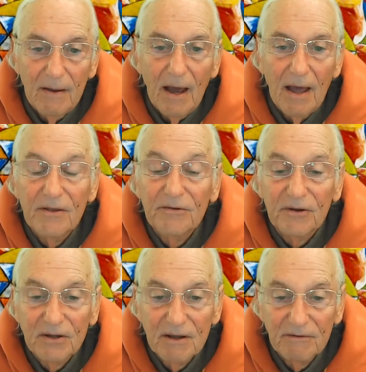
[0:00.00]
and the
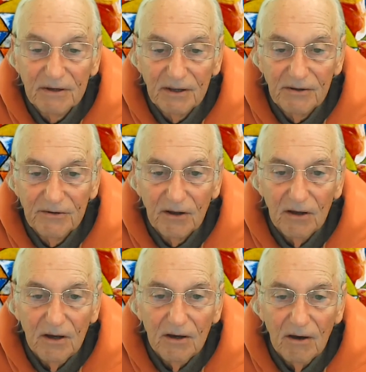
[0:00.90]
significance
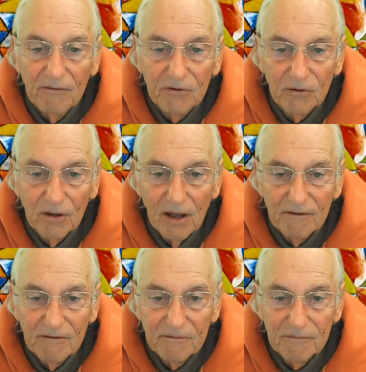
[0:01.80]
of your
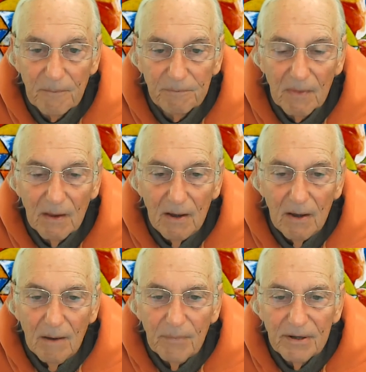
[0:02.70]
life.
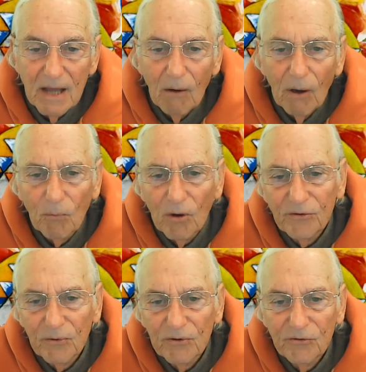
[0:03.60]
But now I want
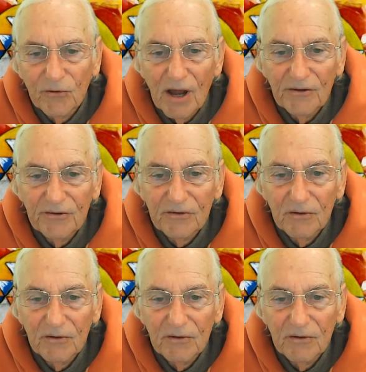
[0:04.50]
to address